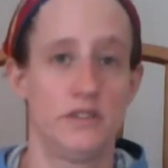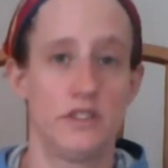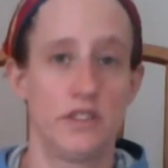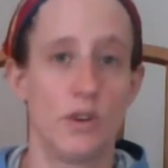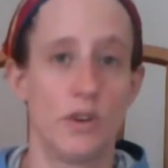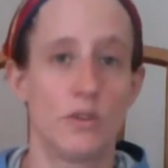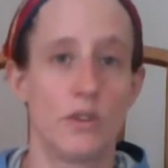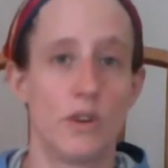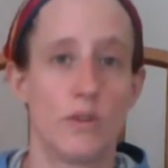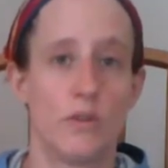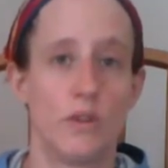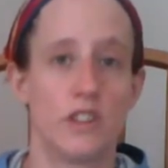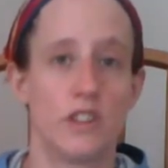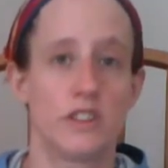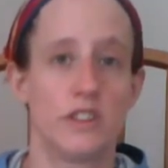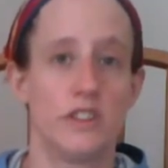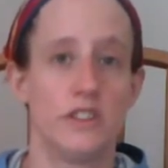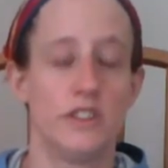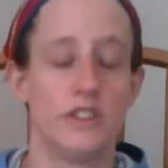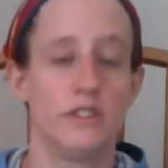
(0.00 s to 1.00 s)
don't know
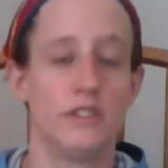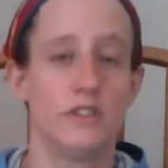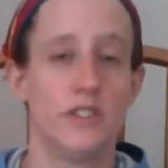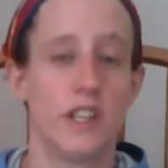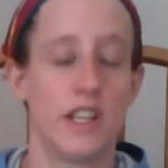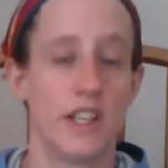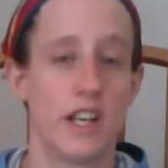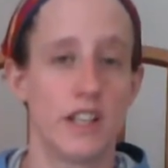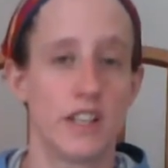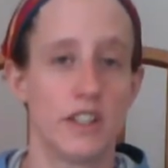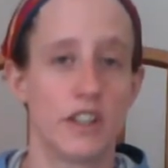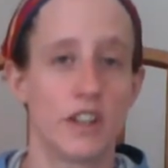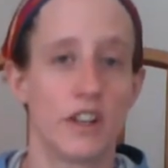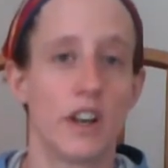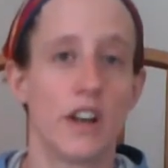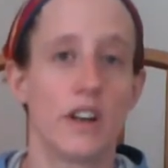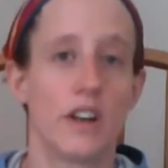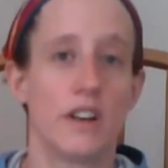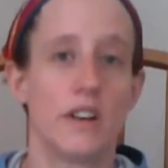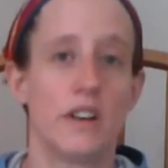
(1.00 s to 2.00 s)
what to do, and I
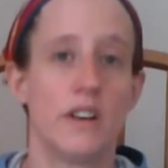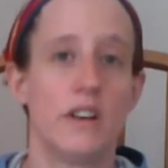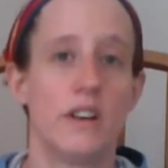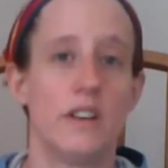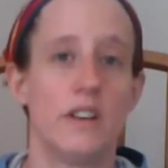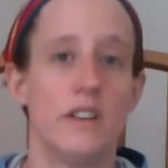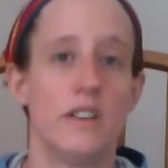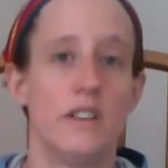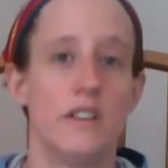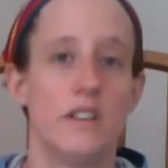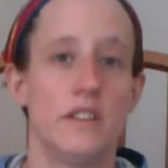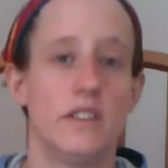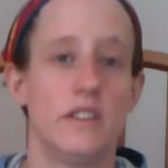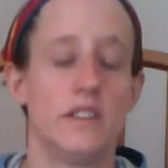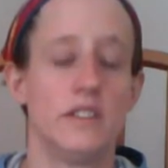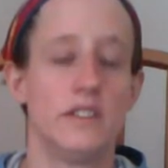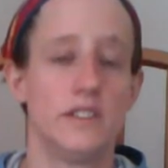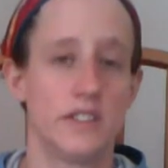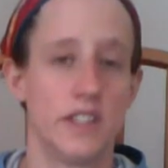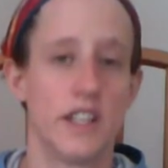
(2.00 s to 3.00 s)
heard
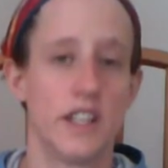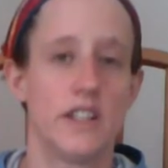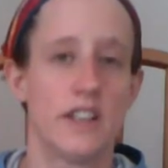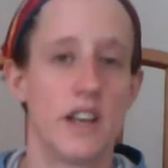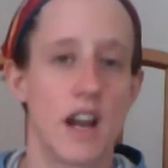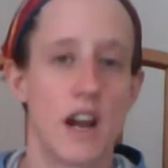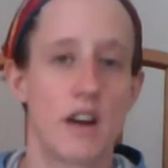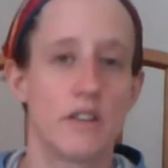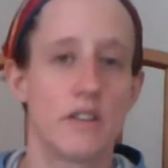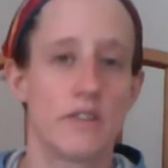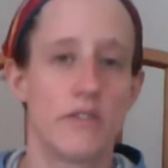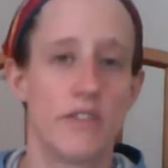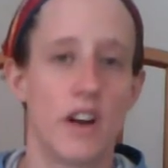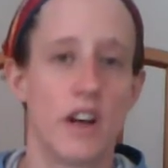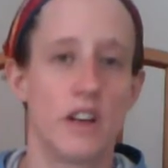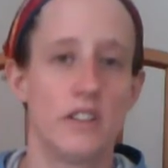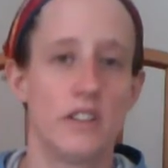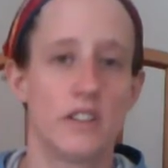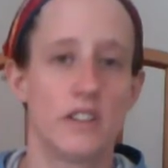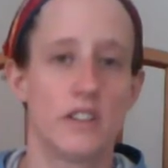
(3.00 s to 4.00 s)
say the Our
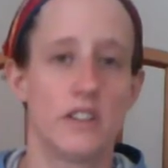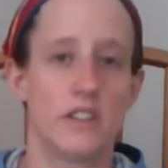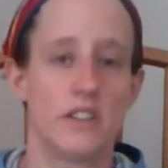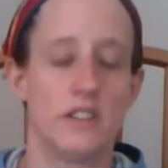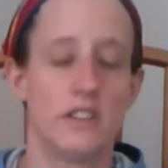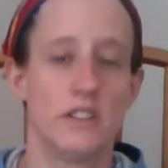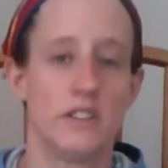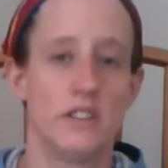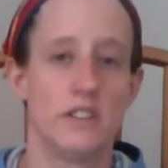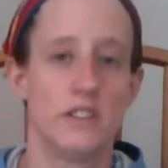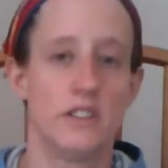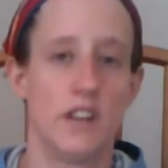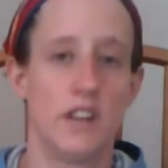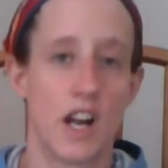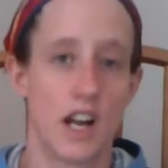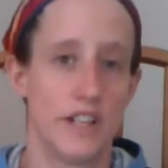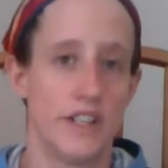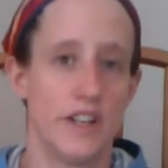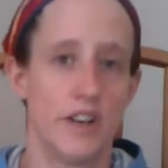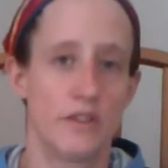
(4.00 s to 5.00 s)
Father.
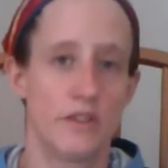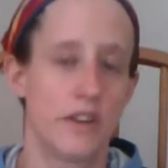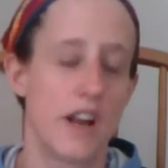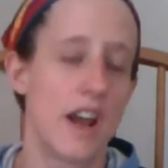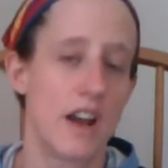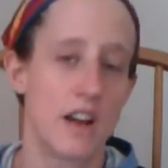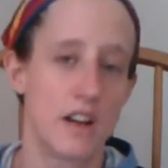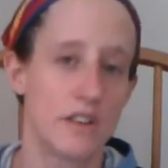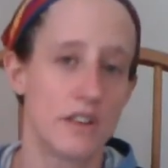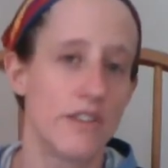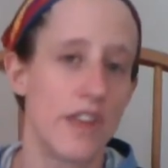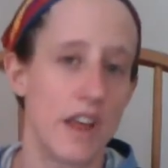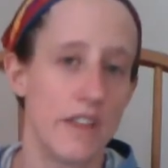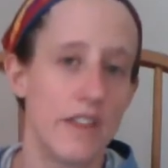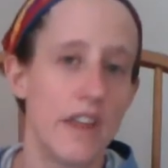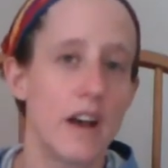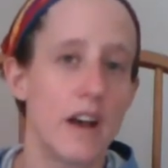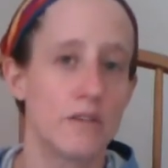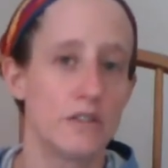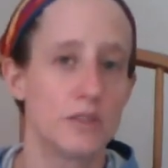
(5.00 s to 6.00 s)
I know now
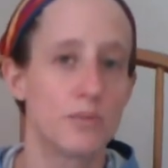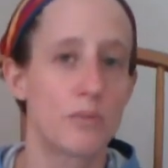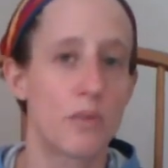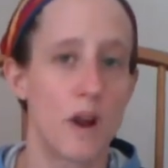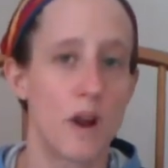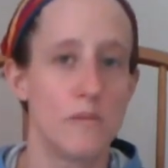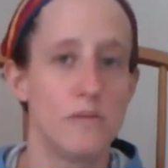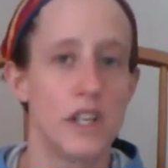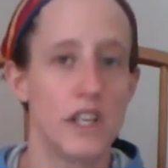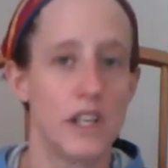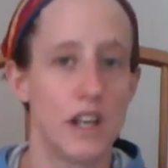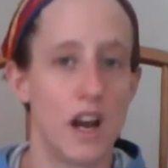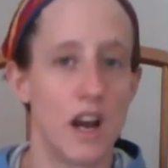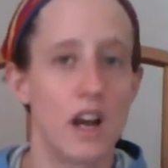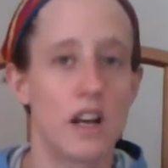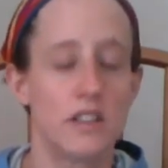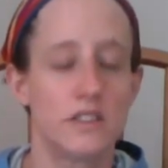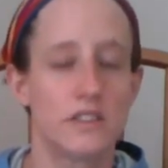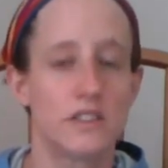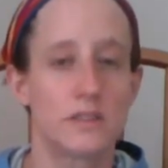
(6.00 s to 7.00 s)
that that was probably
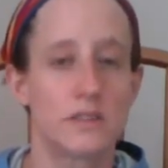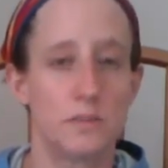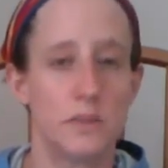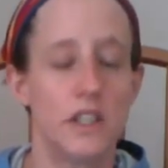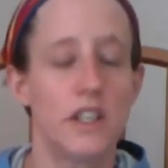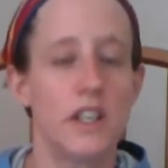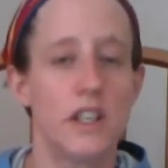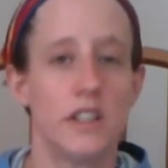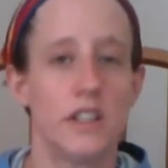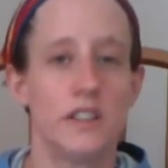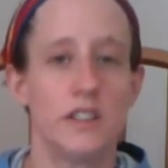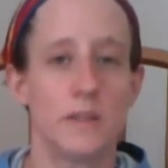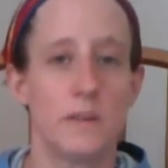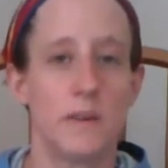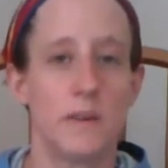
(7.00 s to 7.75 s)
God speaking to